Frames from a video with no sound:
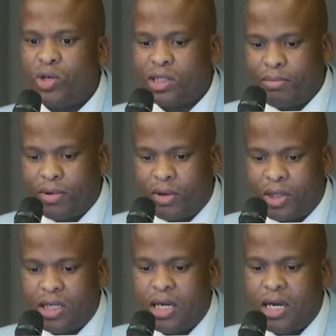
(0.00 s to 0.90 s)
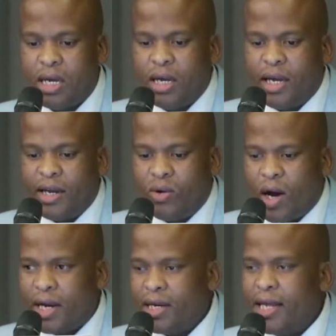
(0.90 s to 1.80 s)
your support, and
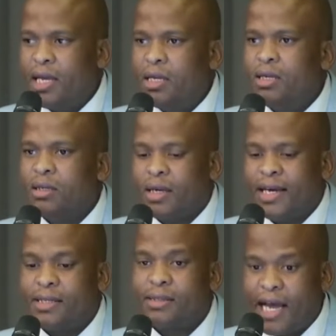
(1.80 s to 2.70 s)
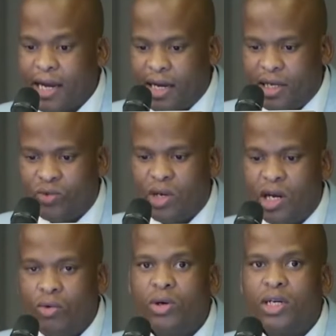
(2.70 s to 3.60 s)
one day, as SAIGA as well,
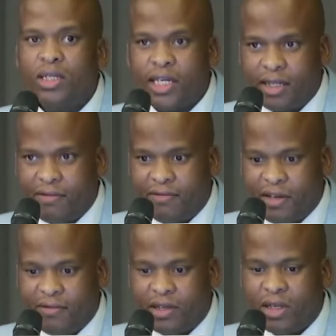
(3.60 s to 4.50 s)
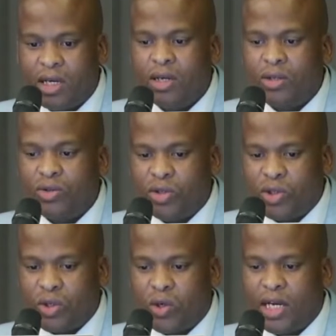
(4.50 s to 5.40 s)
we will return the favor to
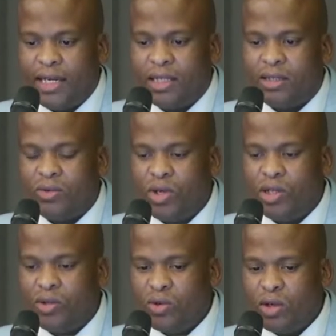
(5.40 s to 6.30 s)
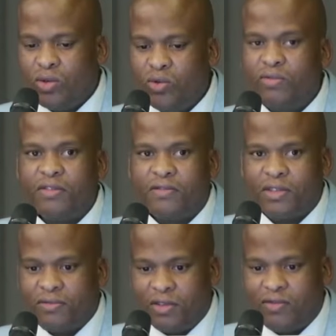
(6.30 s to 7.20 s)
ensure that we do not do
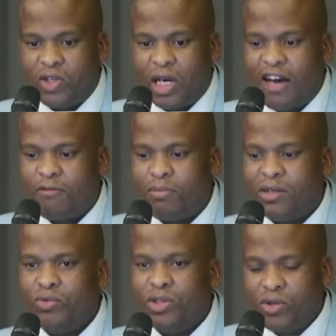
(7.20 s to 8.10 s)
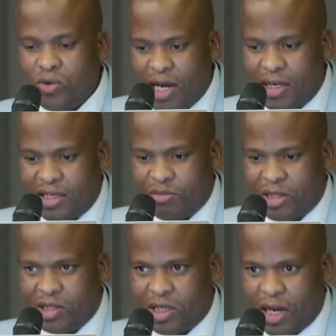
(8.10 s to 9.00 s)
50-50 love, but we do
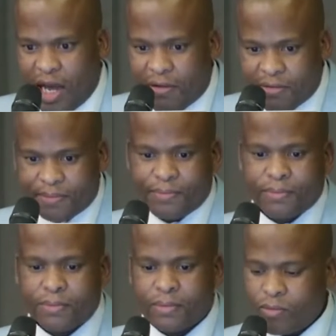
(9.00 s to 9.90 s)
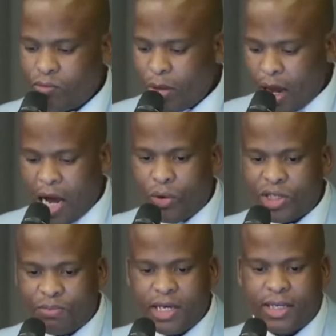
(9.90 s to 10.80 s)
100% love. Our
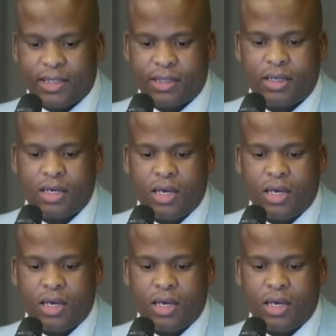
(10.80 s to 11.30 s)
speakers,